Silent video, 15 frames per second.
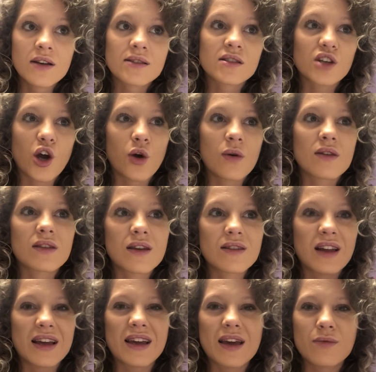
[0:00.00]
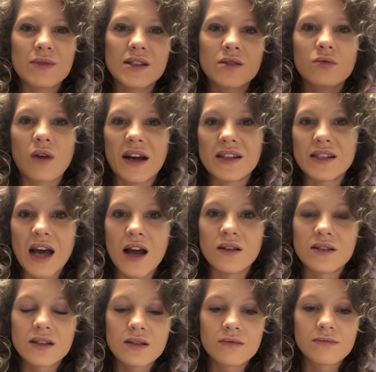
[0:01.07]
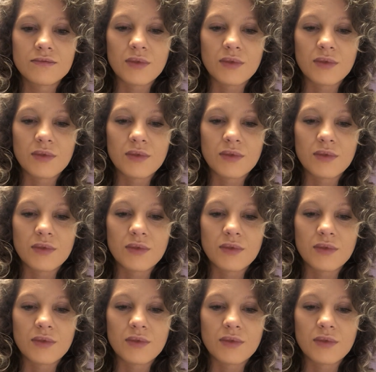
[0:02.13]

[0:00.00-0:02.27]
So like it was still quite intense